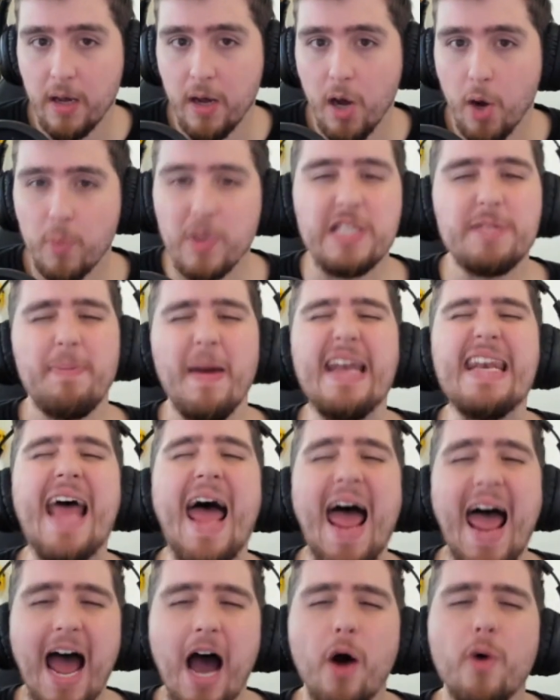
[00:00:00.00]
We spend
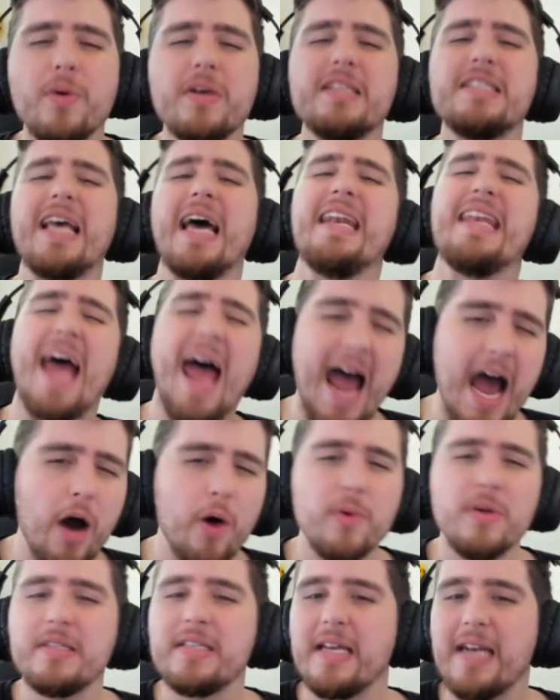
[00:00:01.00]
hours and
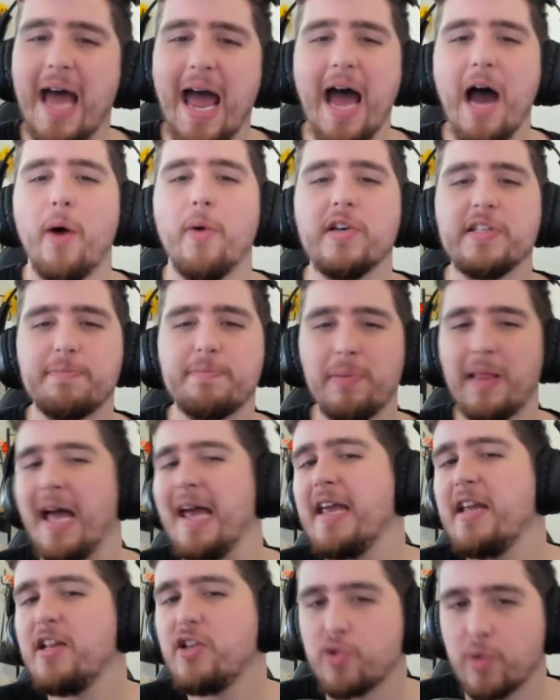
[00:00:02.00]
hours and hours
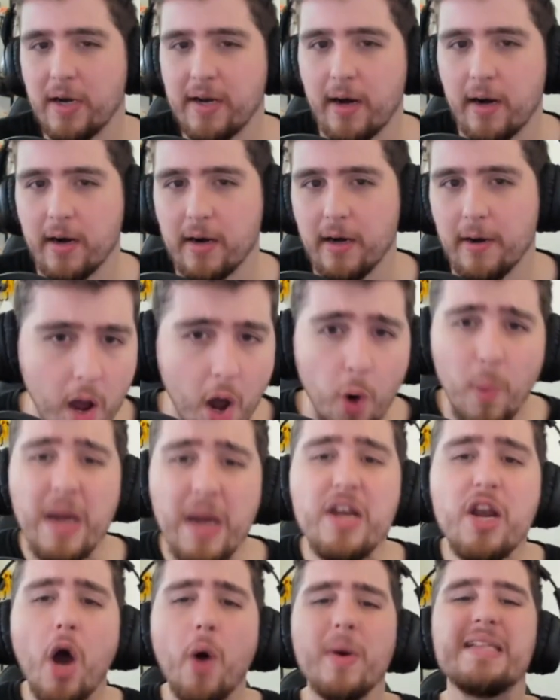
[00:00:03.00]
playing Dreadhunger. We
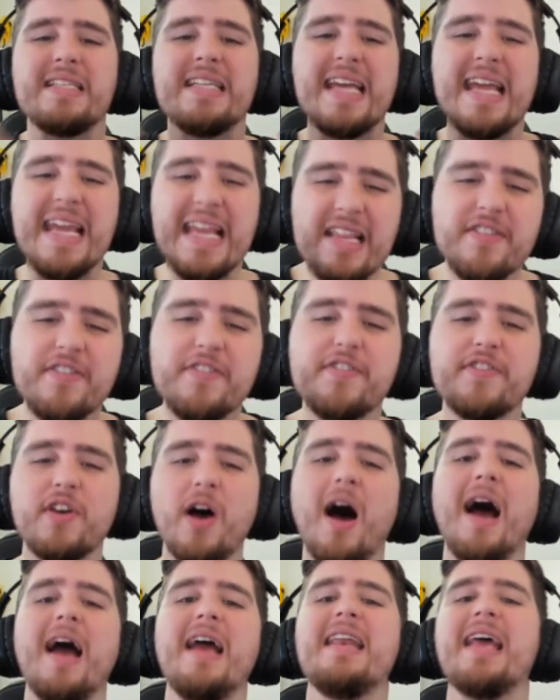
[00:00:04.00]
know it
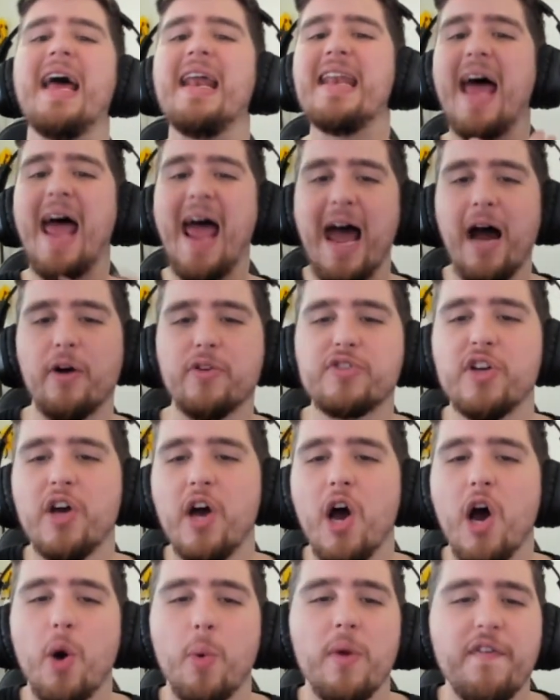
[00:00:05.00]
inside and out.
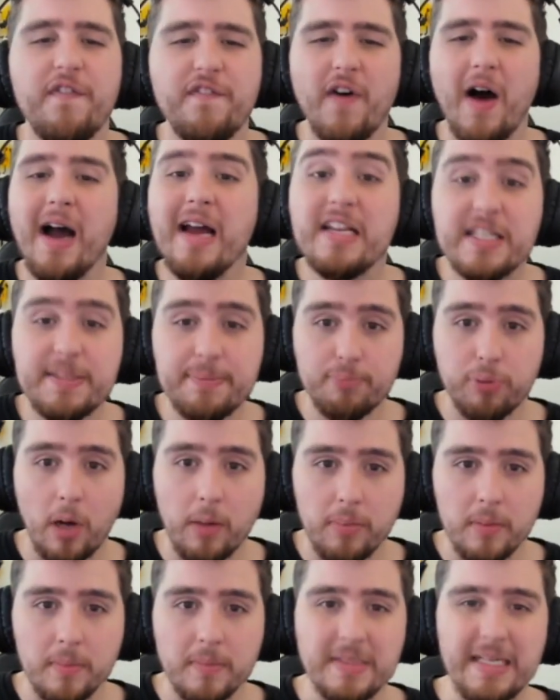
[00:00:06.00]
We find its
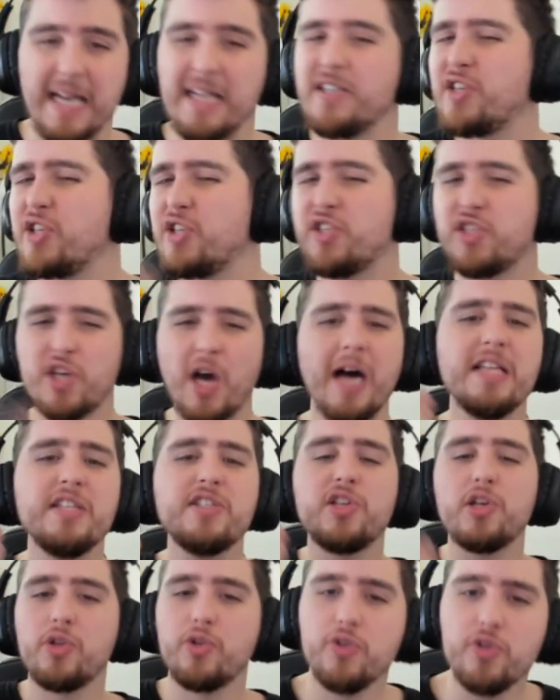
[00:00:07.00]
problems and design
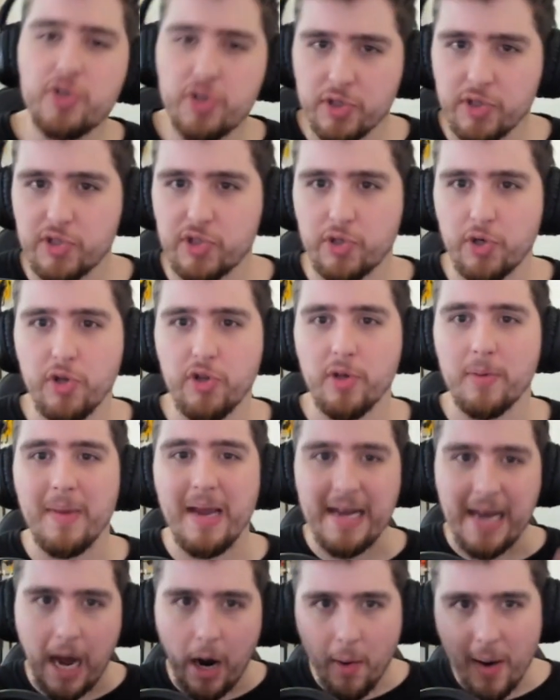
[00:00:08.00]
solutions to them
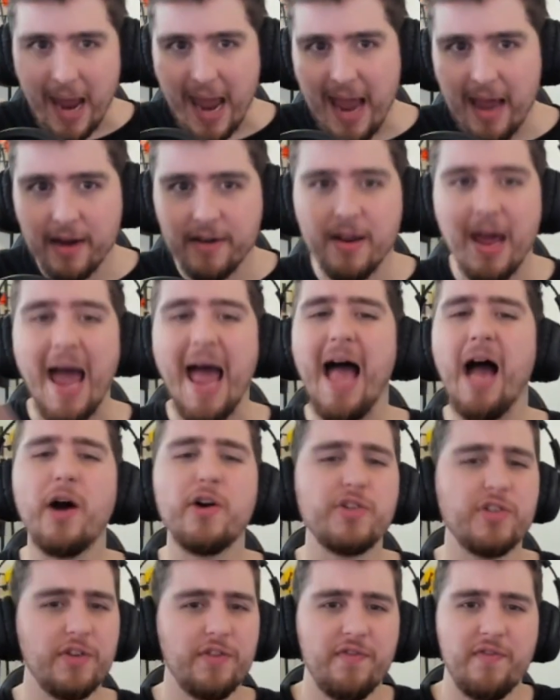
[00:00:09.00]
in our head
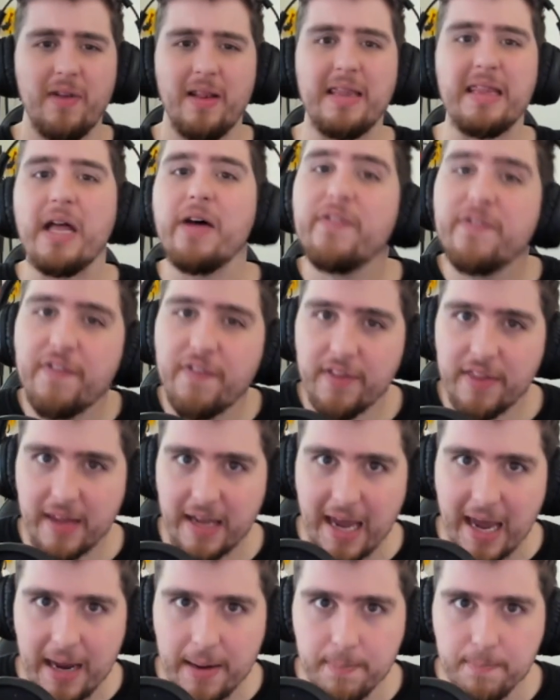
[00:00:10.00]
out of love for the
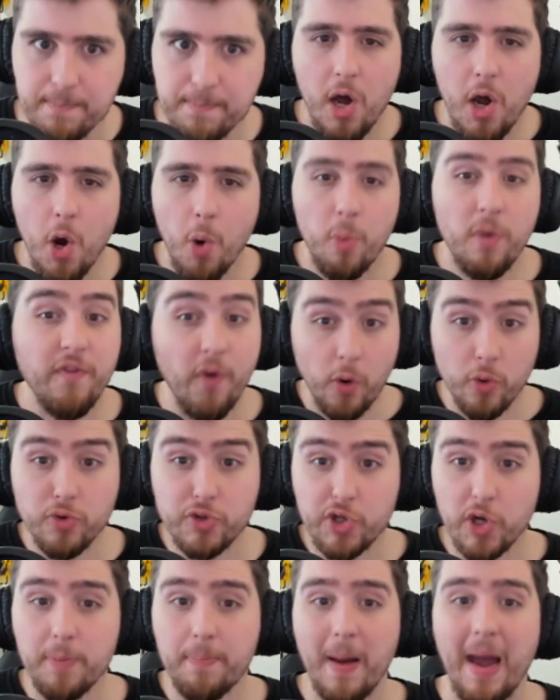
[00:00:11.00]
game. We've
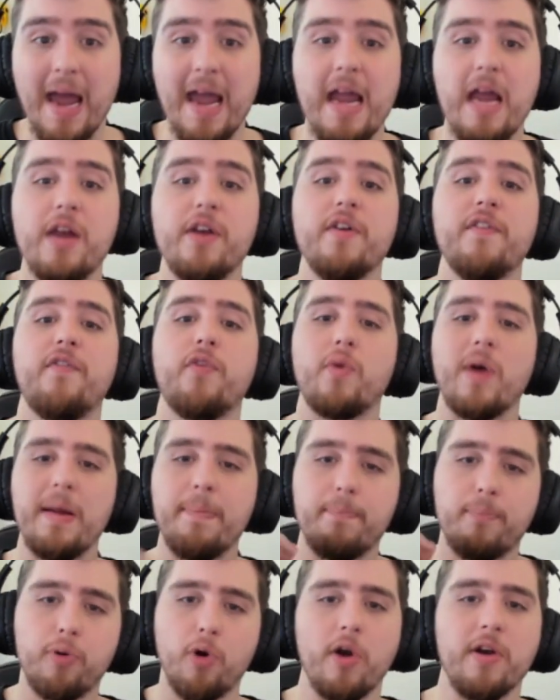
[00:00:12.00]
also paid for a
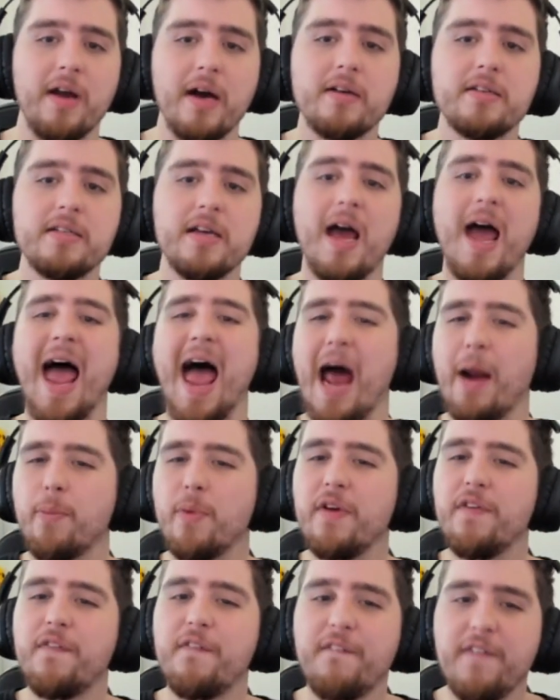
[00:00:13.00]
product and
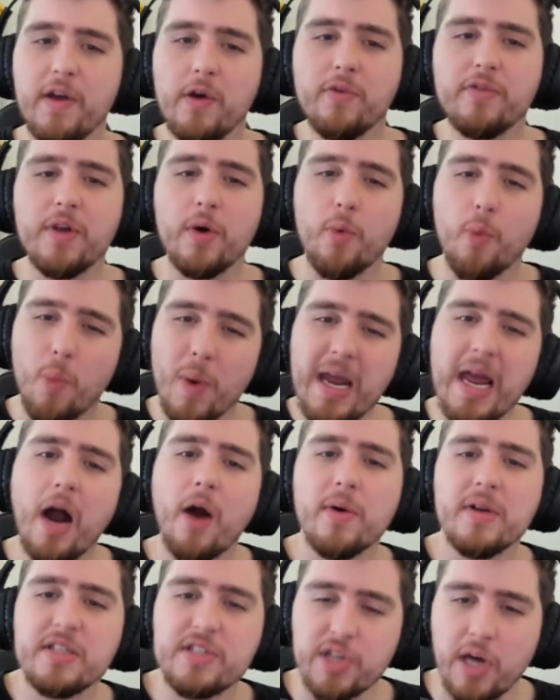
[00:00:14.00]
we feel that we
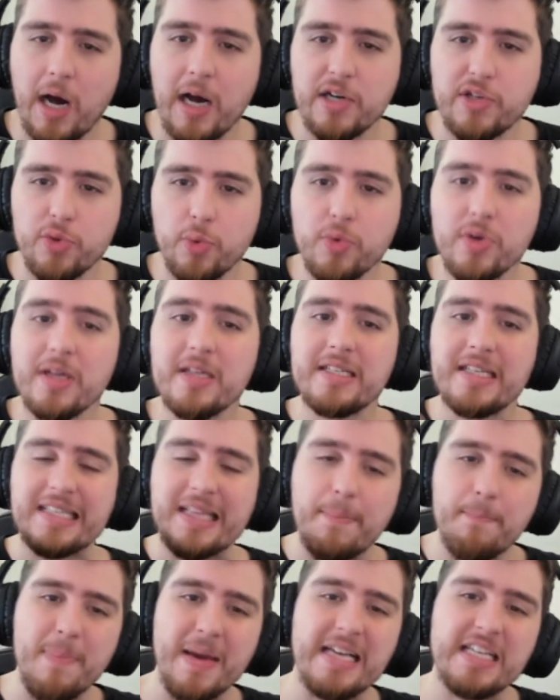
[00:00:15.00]
are entitled to the
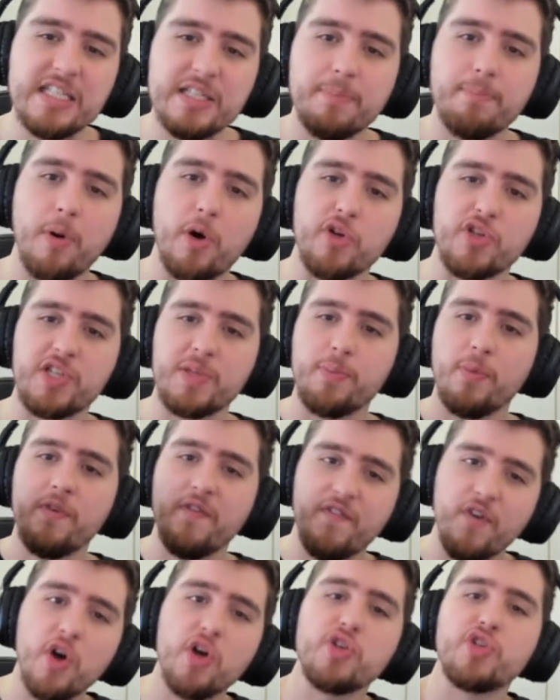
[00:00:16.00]
best possible
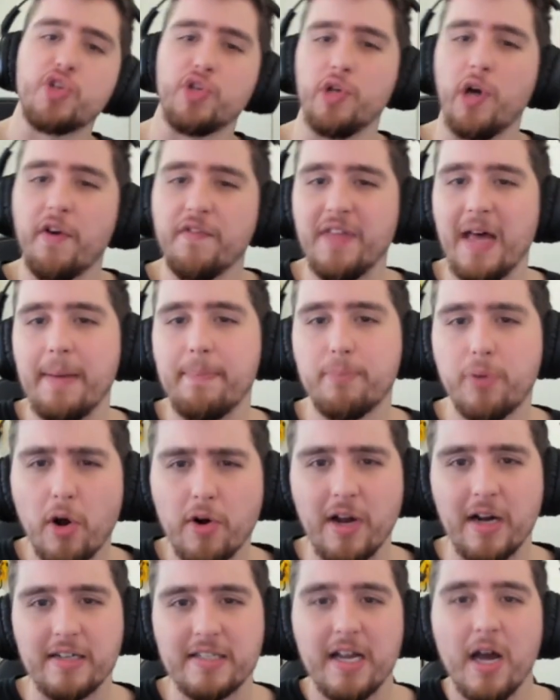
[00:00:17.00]
version of that
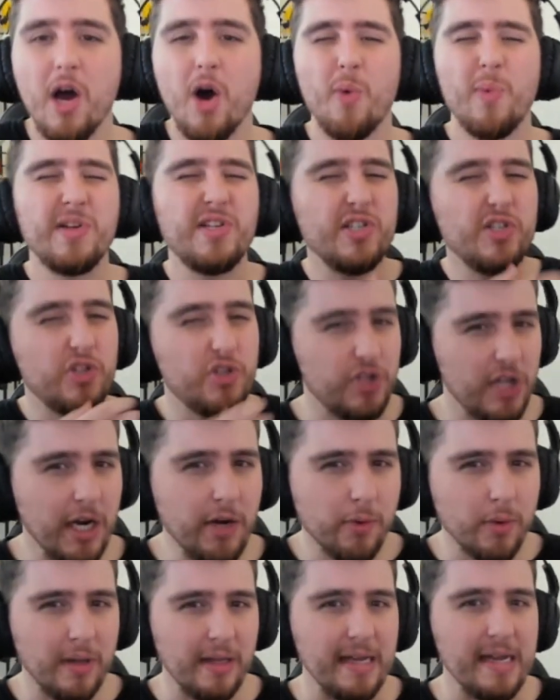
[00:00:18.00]
product, which is
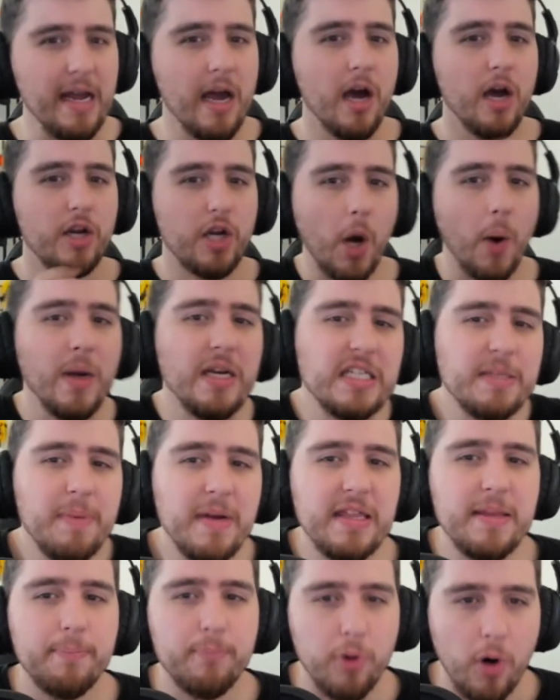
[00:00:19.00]
generally going to be
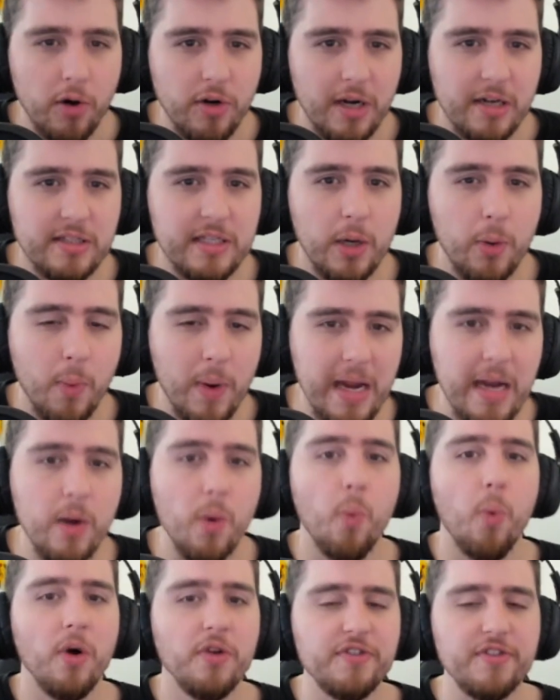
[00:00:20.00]
the product that we
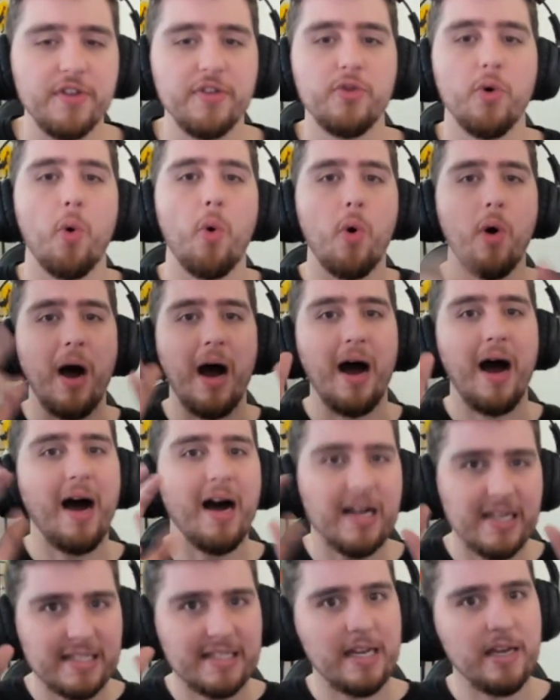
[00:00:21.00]
wanted or are
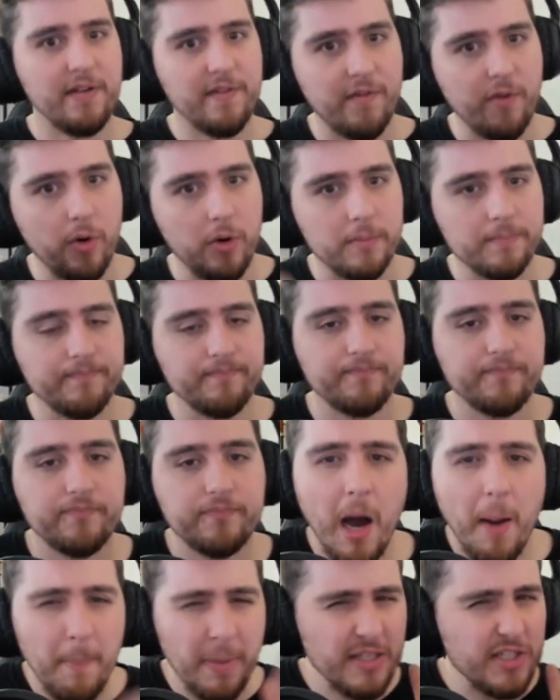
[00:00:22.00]
asking for.
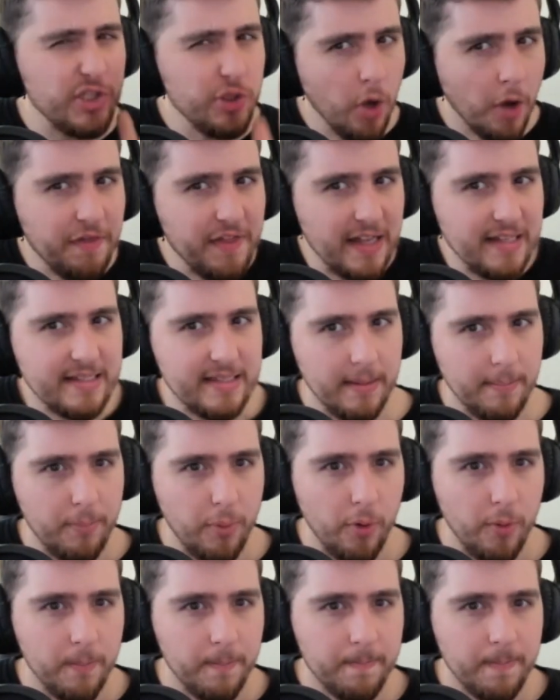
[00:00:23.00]
But it's not that simple.